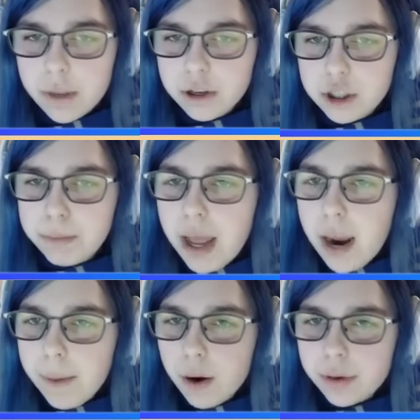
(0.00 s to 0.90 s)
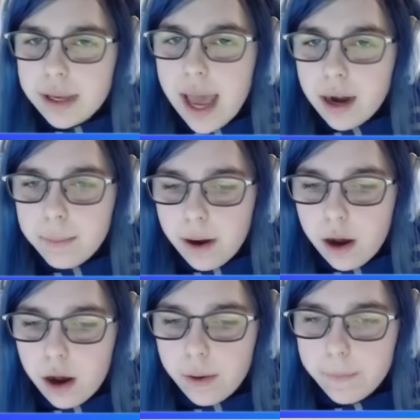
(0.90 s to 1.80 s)
Splamo! Get him!
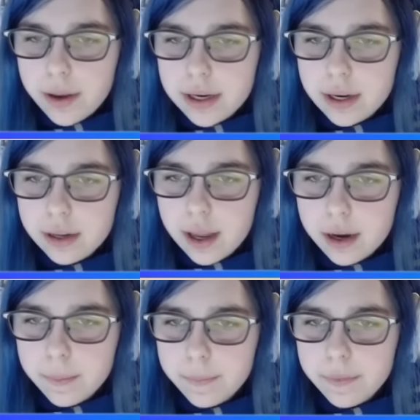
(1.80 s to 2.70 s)
Oh, I didn't get him.